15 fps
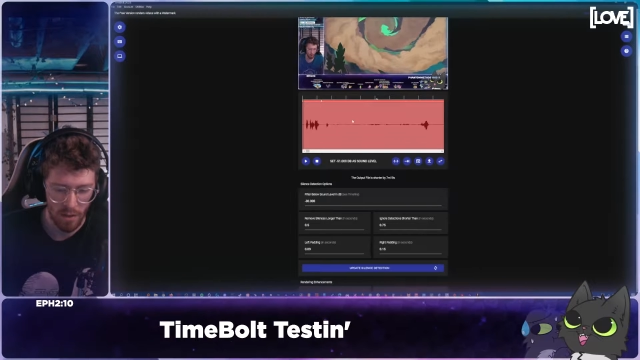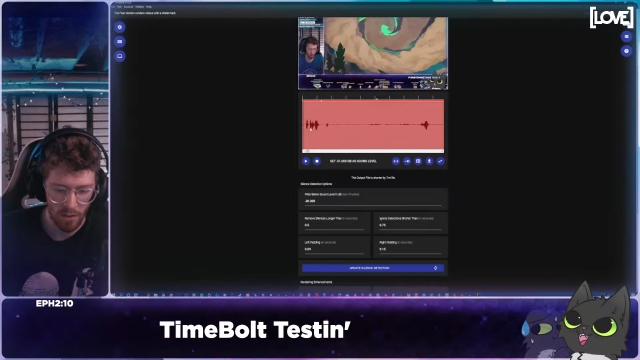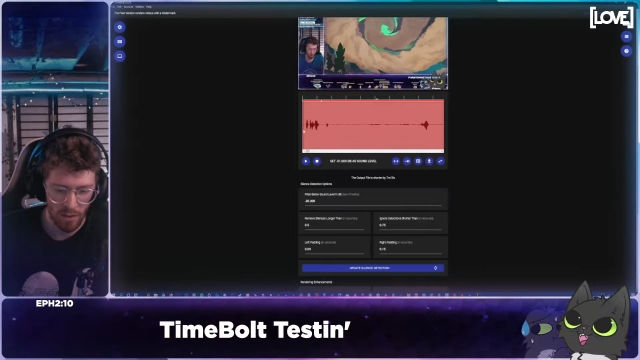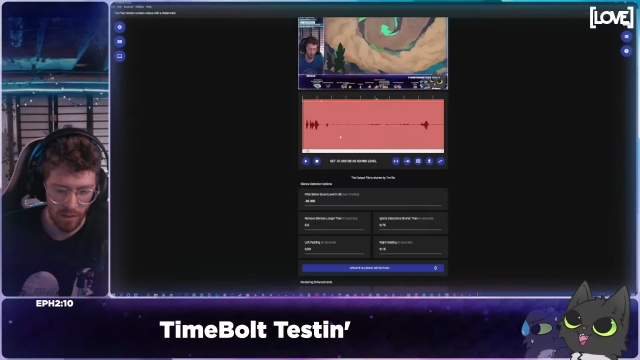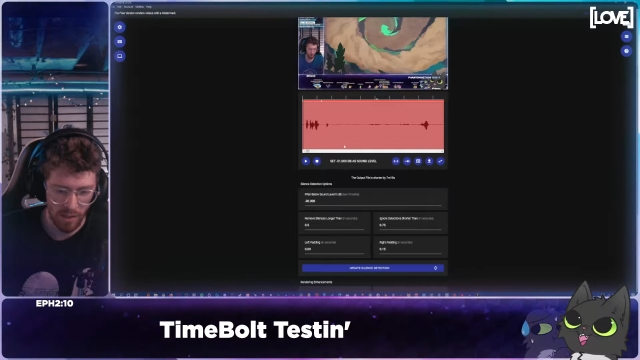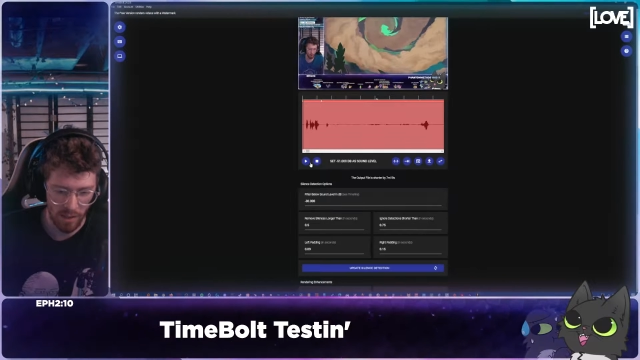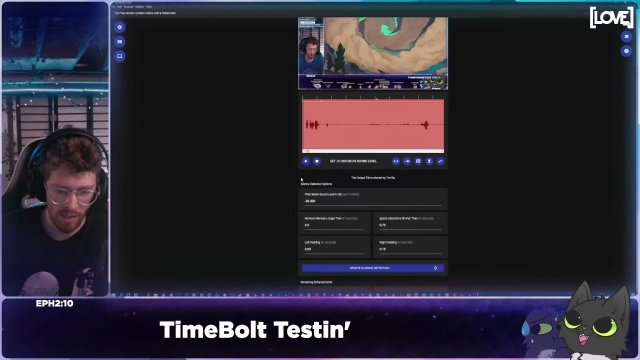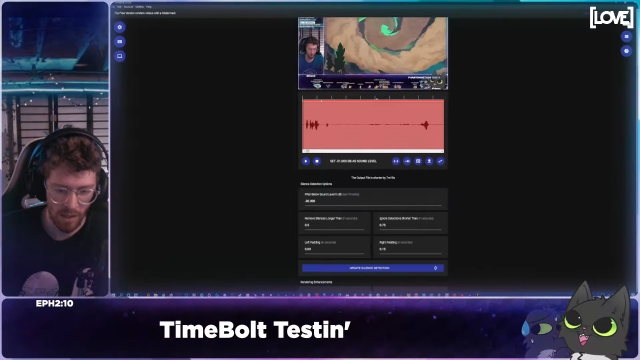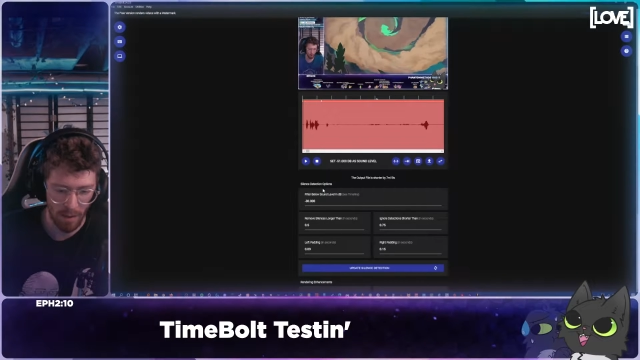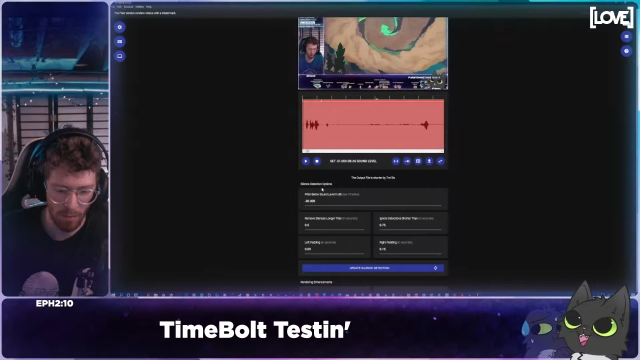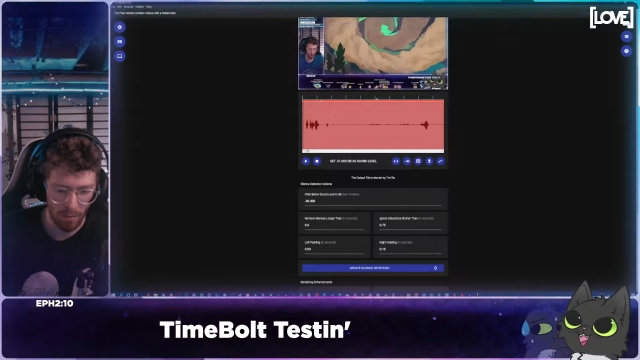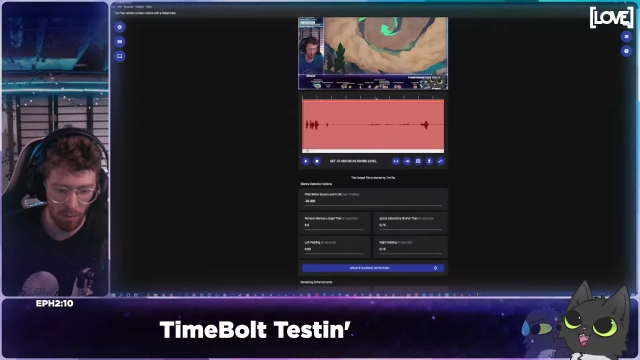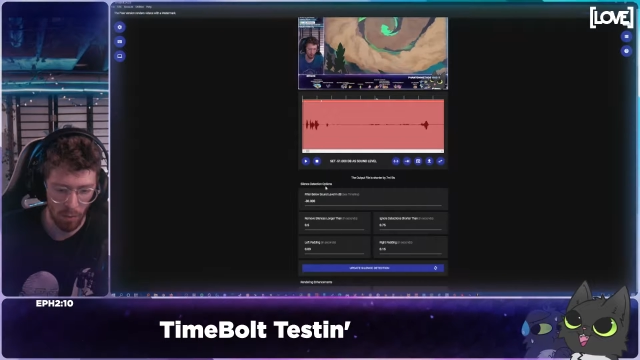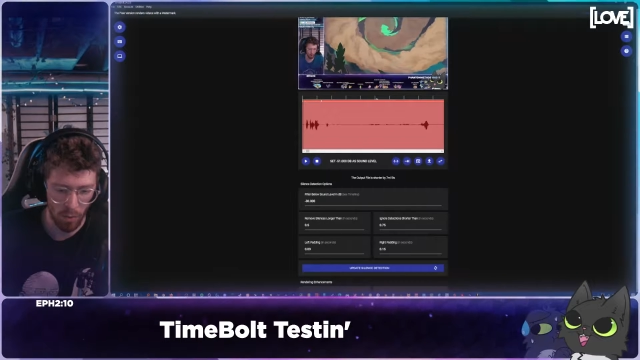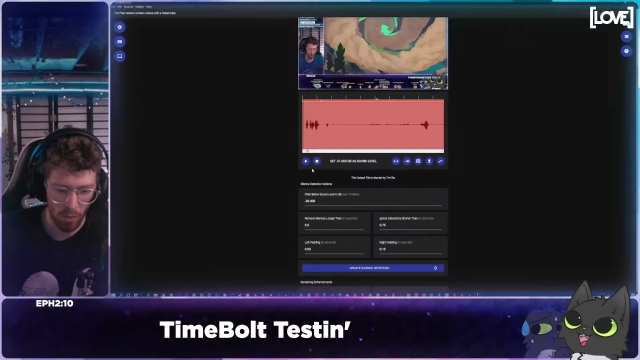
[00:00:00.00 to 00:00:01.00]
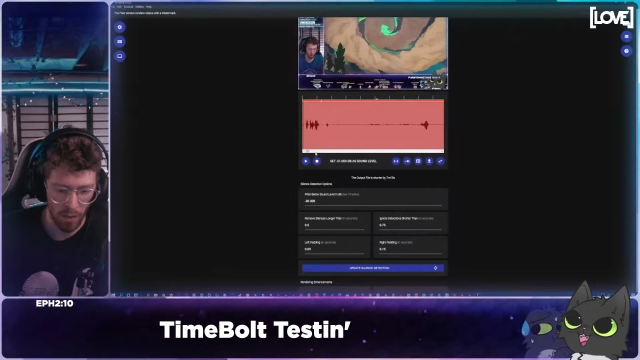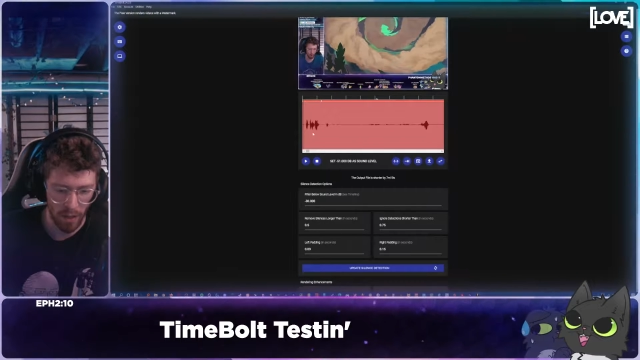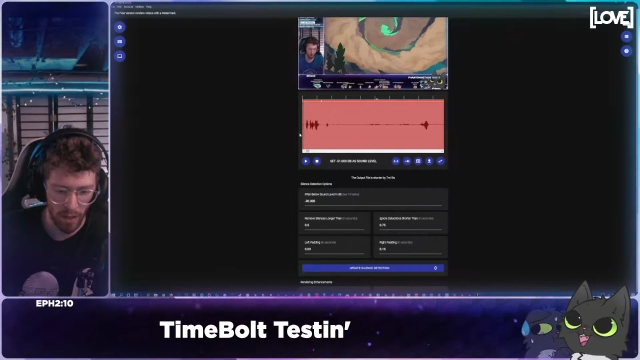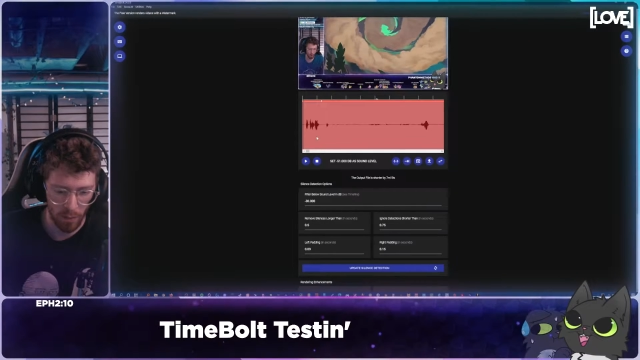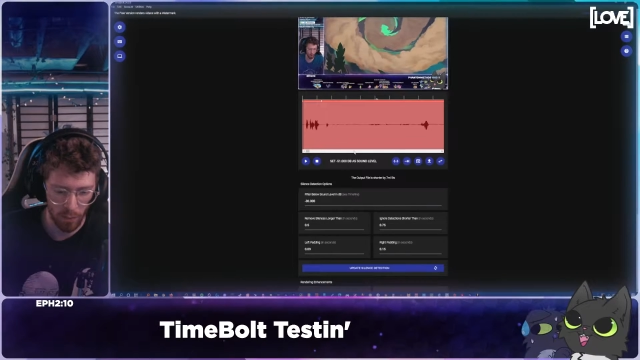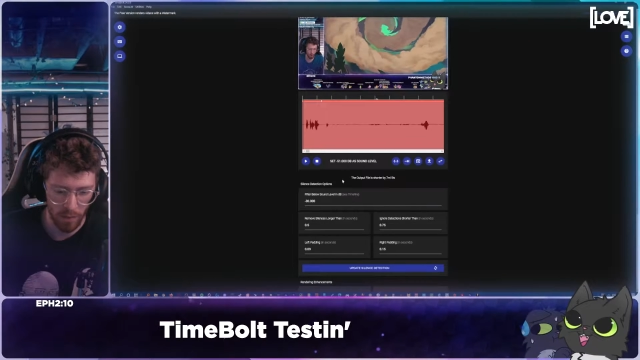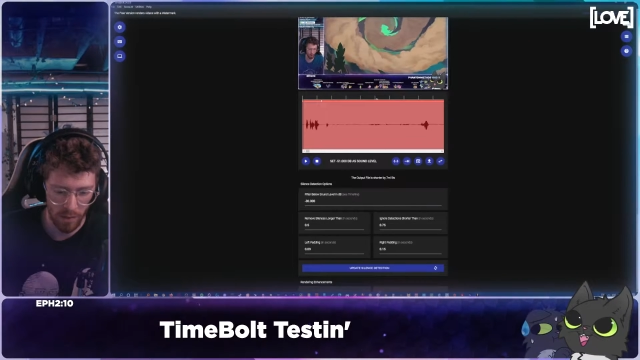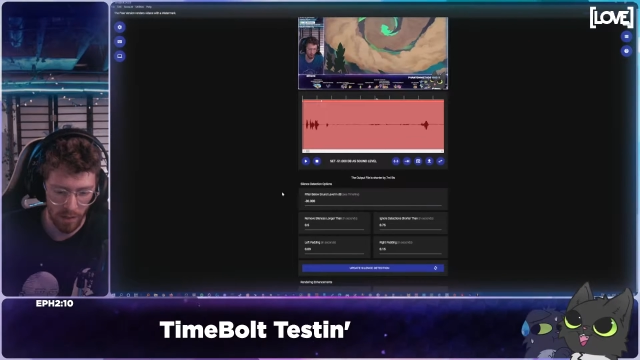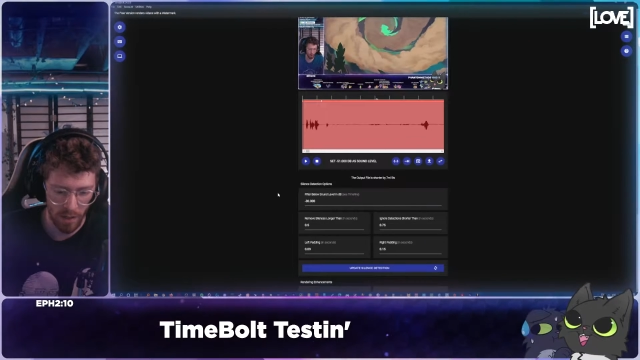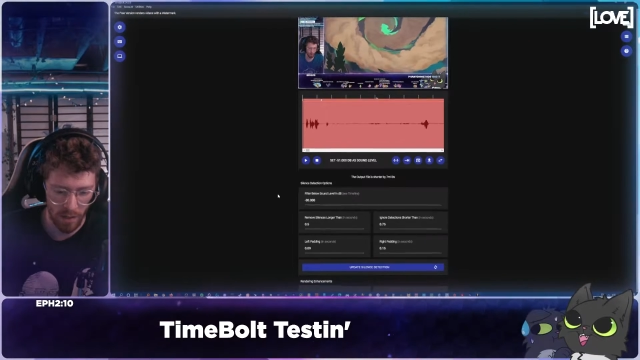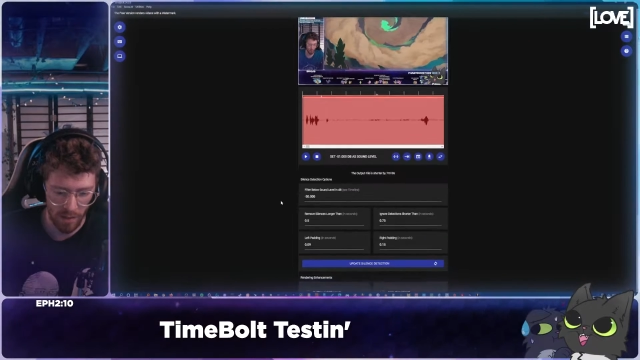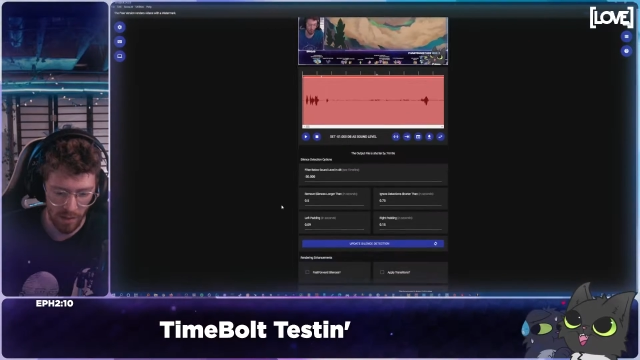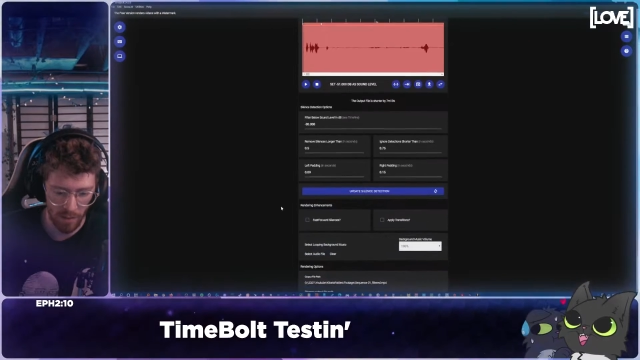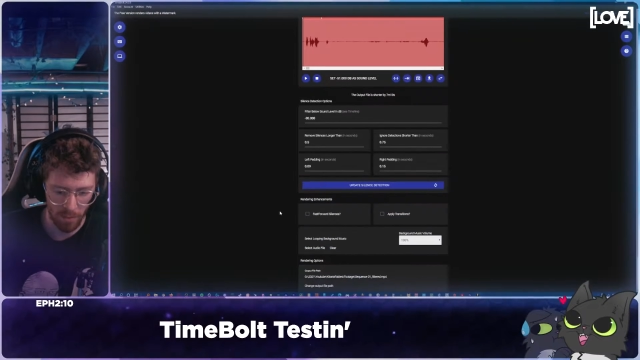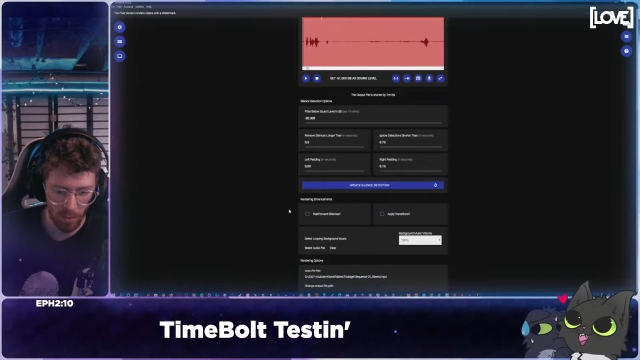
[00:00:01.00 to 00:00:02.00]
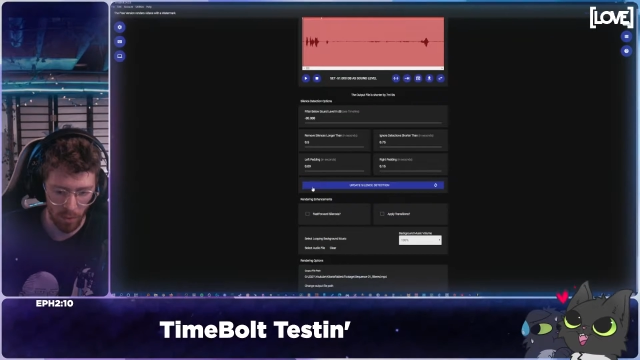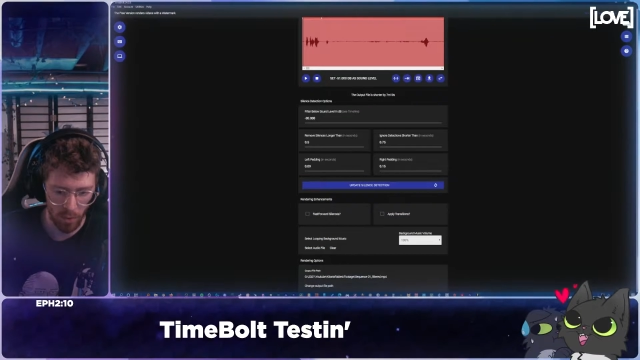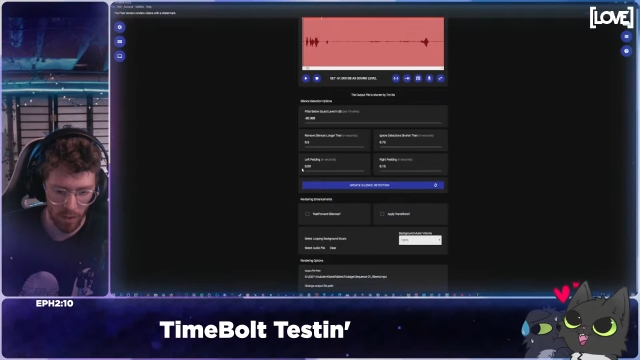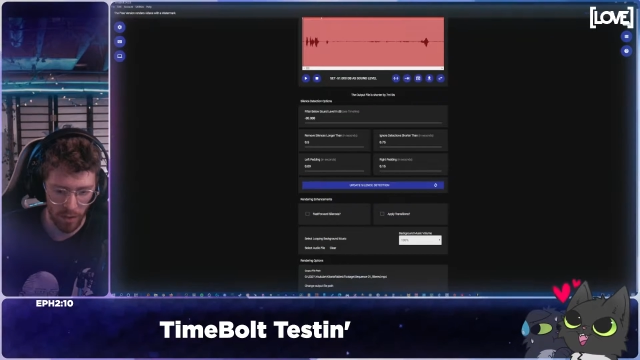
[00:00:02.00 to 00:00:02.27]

that's acceptable and what's not acceptable.